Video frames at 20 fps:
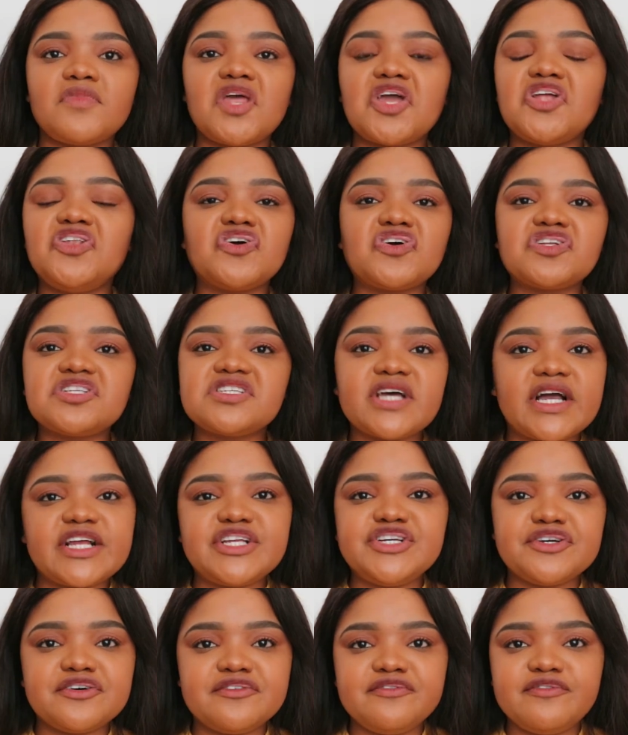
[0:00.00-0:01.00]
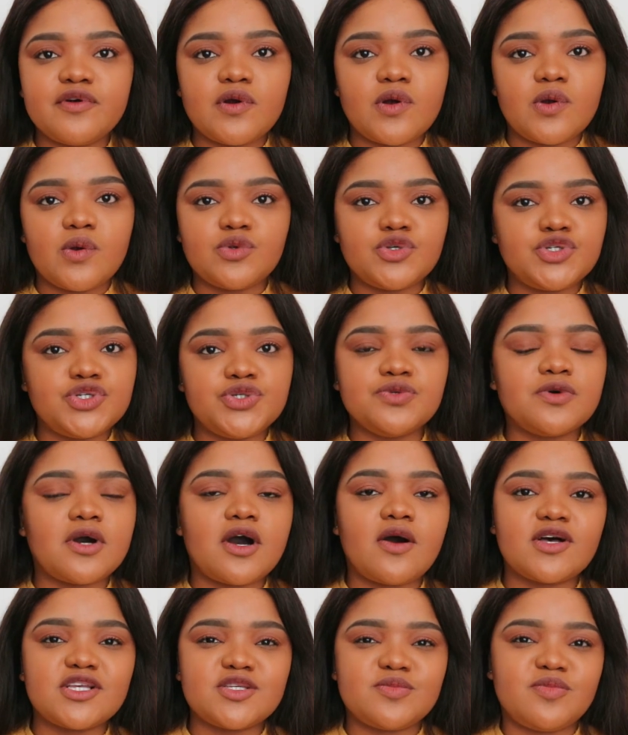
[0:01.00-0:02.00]
not touch your phone 2
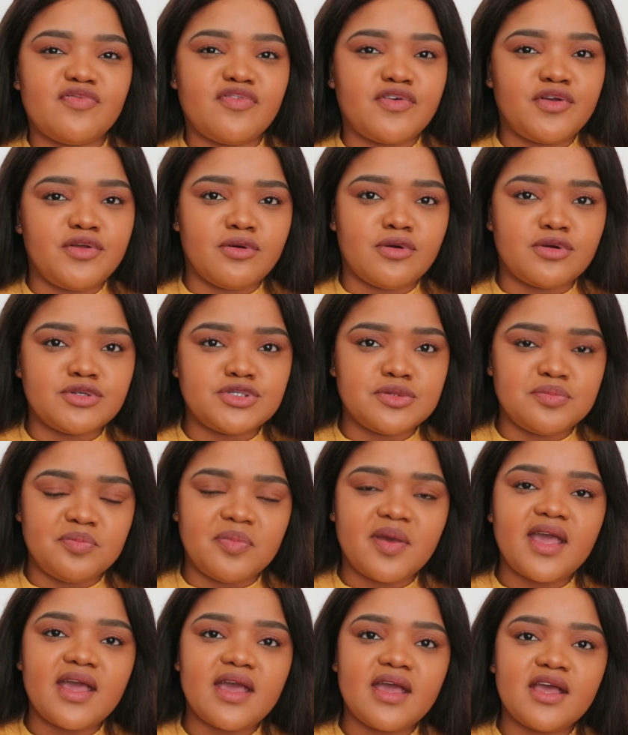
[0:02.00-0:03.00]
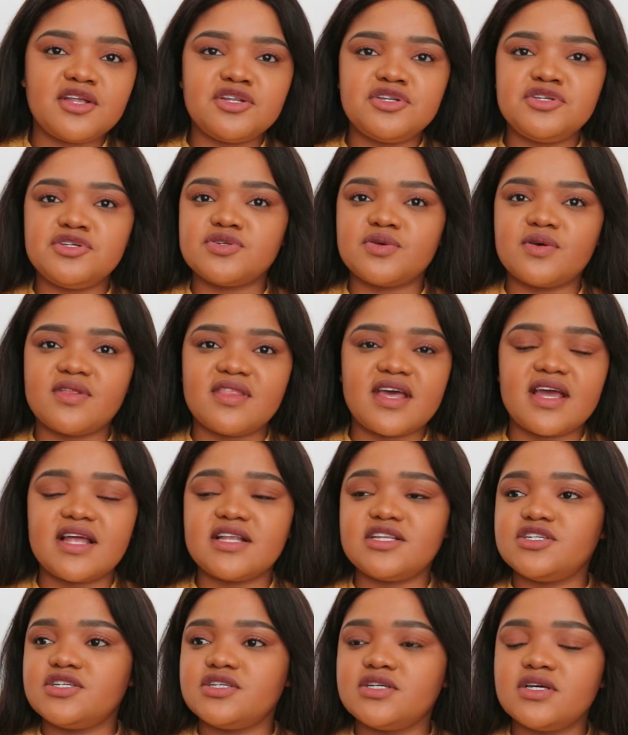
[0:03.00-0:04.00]
hours before you go to bed, so
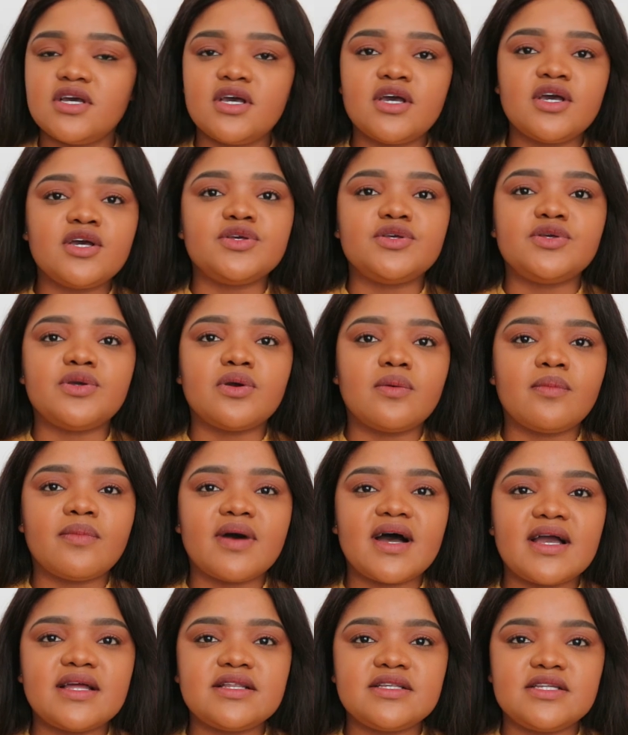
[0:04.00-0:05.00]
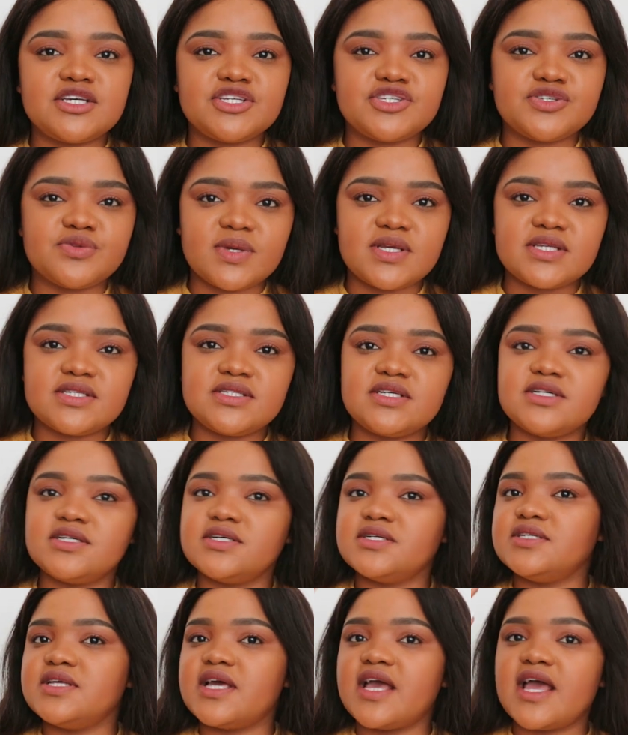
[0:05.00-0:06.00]
that your mind is
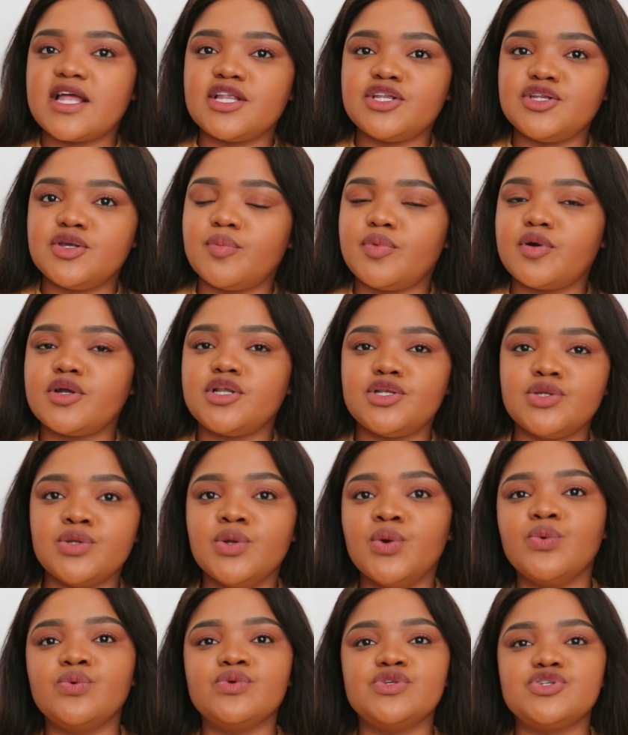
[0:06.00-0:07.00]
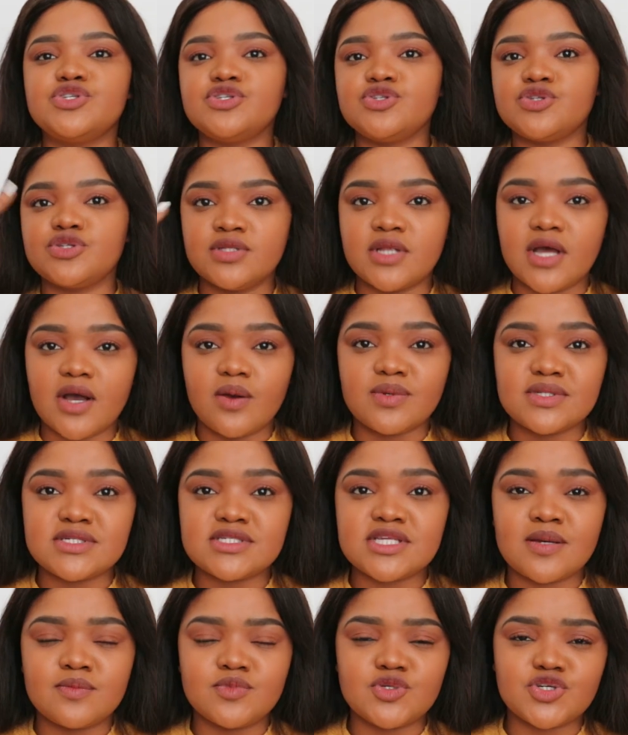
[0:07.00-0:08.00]
rested and your body knows now it's
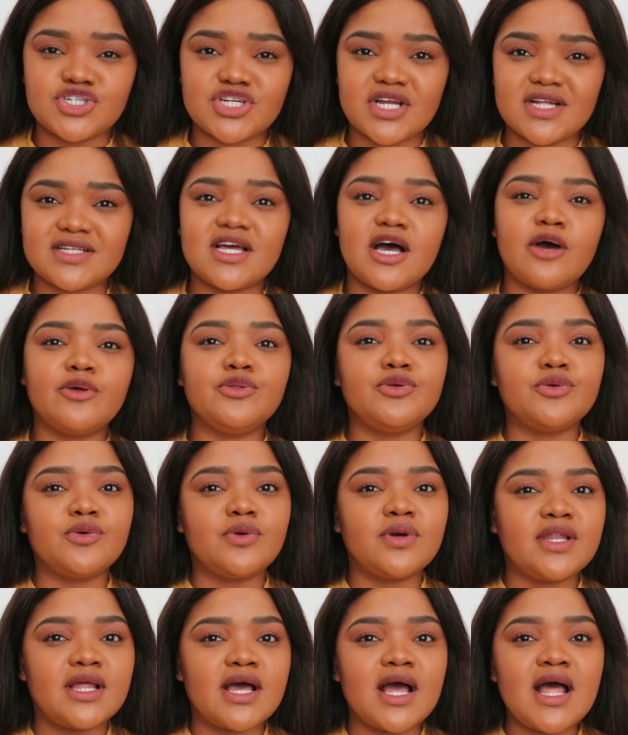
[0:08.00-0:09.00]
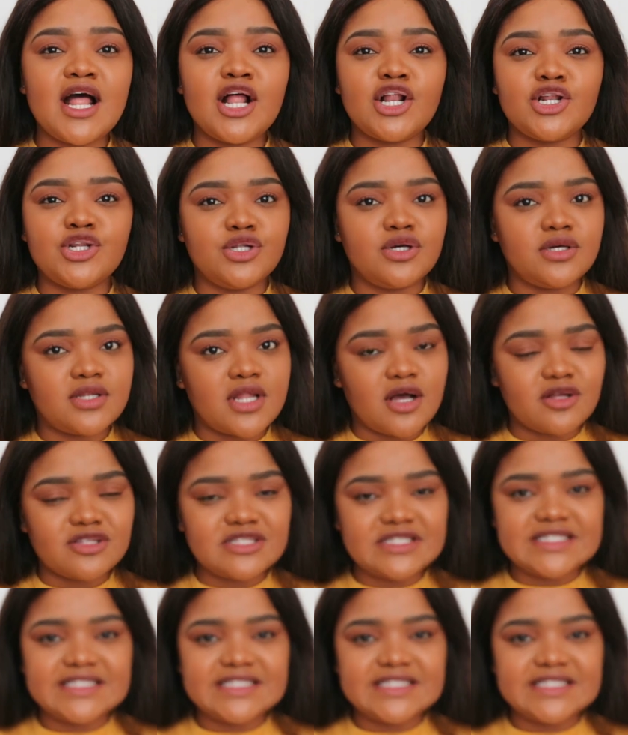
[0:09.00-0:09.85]
time to shut down. You're going to learn how to